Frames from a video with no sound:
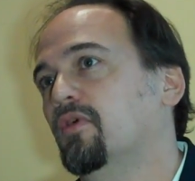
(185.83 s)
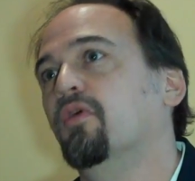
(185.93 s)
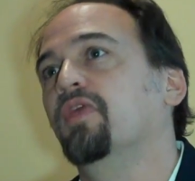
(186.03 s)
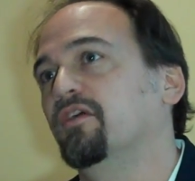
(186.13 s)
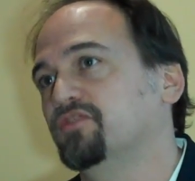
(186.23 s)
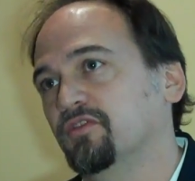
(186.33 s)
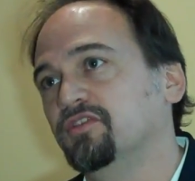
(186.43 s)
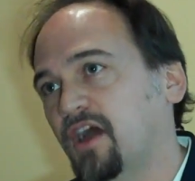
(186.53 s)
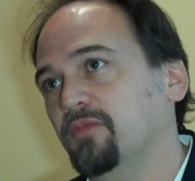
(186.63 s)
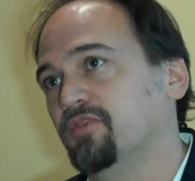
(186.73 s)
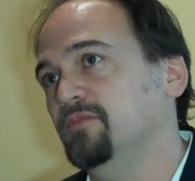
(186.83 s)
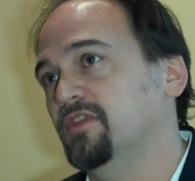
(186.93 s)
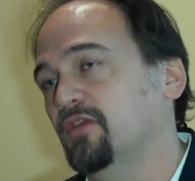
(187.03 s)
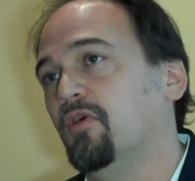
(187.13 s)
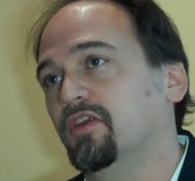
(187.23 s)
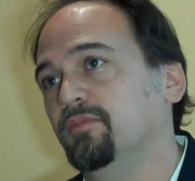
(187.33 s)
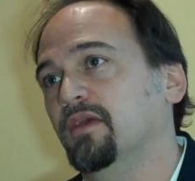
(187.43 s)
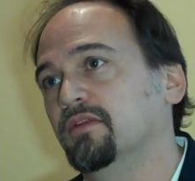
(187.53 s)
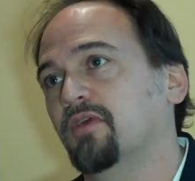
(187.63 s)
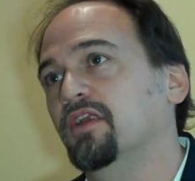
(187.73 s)
Or they have certain time frames that they want to be
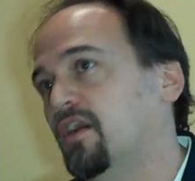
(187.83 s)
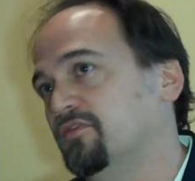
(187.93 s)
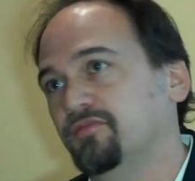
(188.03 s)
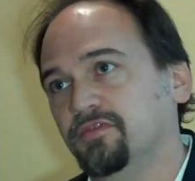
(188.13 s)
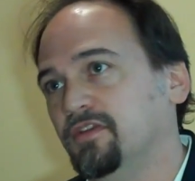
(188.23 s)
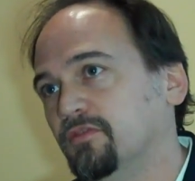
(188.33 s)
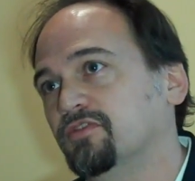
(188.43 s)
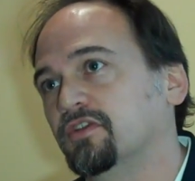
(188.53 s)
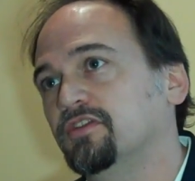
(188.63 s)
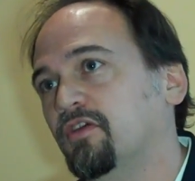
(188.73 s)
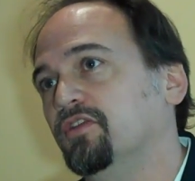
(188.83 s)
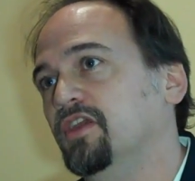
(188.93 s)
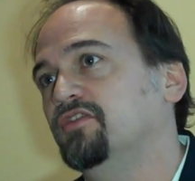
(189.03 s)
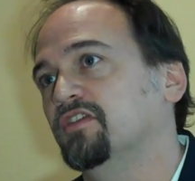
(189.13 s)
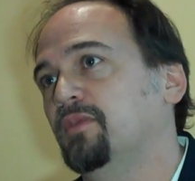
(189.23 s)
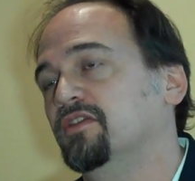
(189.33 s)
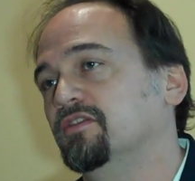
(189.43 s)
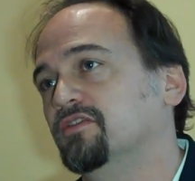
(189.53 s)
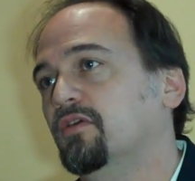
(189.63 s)
able to write off, certain consolidation expenses.